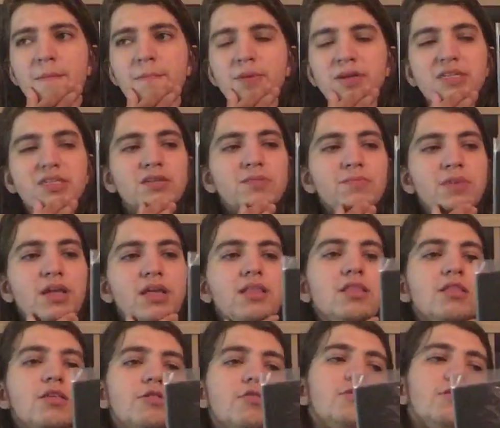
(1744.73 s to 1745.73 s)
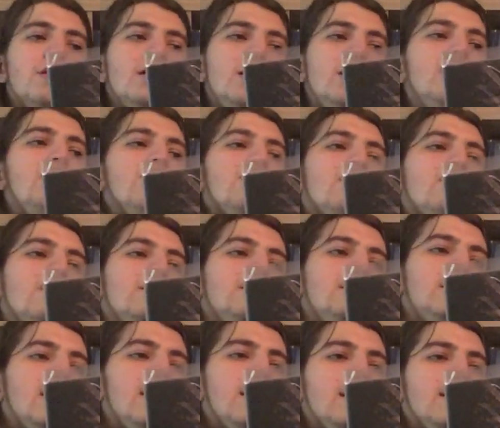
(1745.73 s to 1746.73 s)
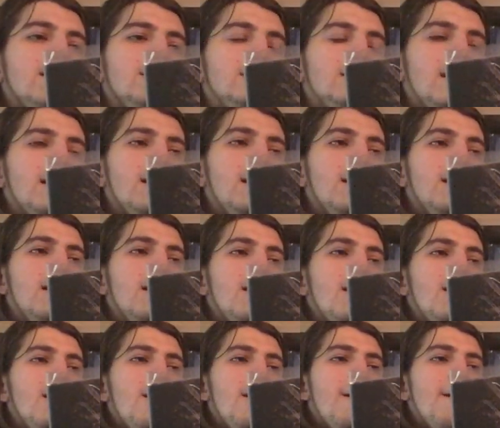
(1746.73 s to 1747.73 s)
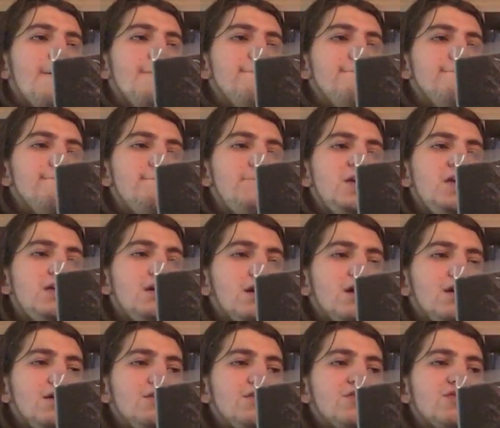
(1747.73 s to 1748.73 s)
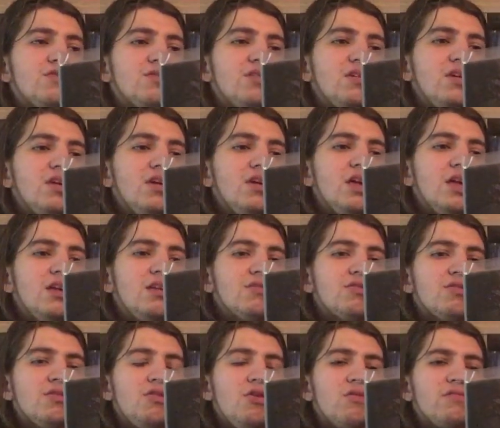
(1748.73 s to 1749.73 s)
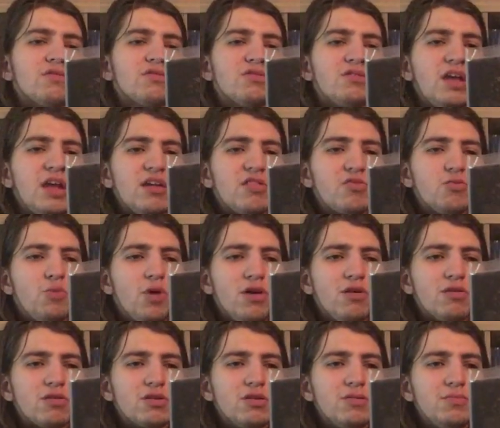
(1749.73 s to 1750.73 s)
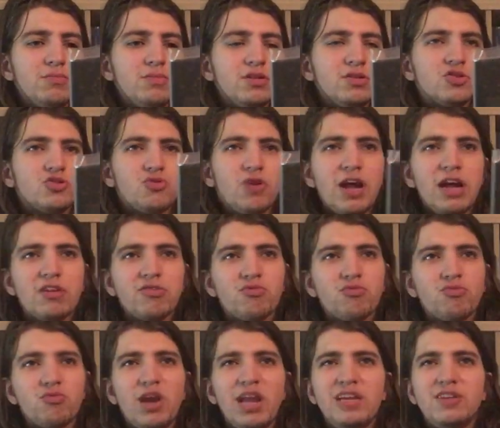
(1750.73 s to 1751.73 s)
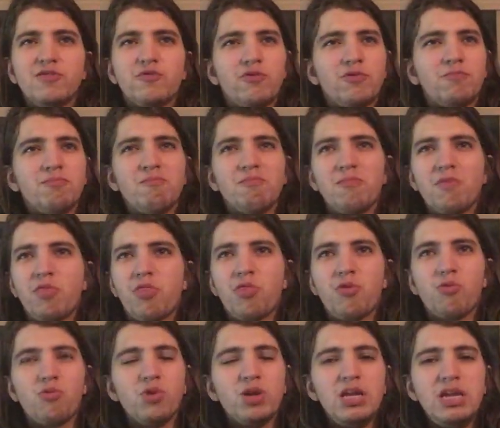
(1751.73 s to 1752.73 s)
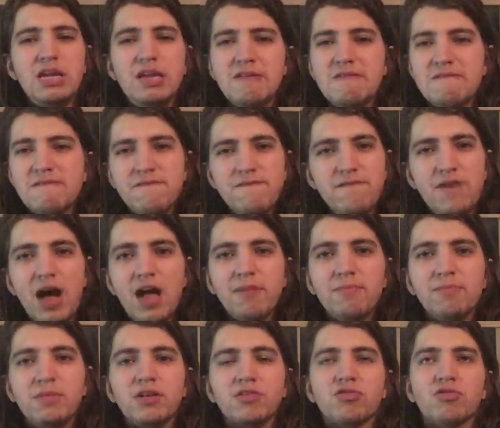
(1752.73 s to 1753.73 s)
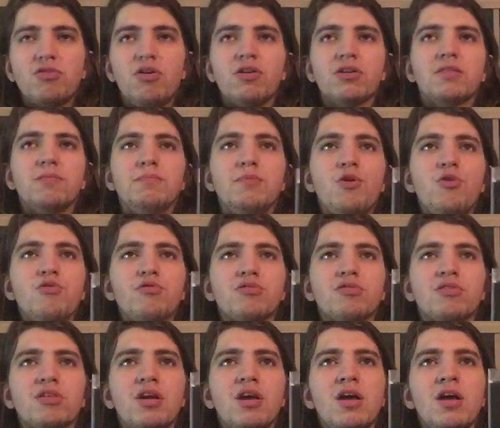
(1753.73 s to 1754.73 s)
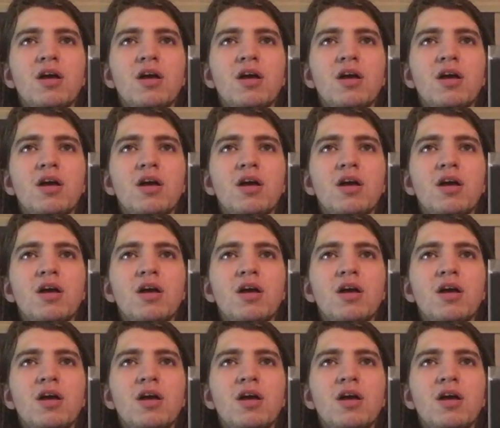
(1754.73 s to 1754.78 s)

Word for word: but to me this is a 10 out of 10 because it doesn't overstay its welcome. Tracks range from three, five minutes long at the most.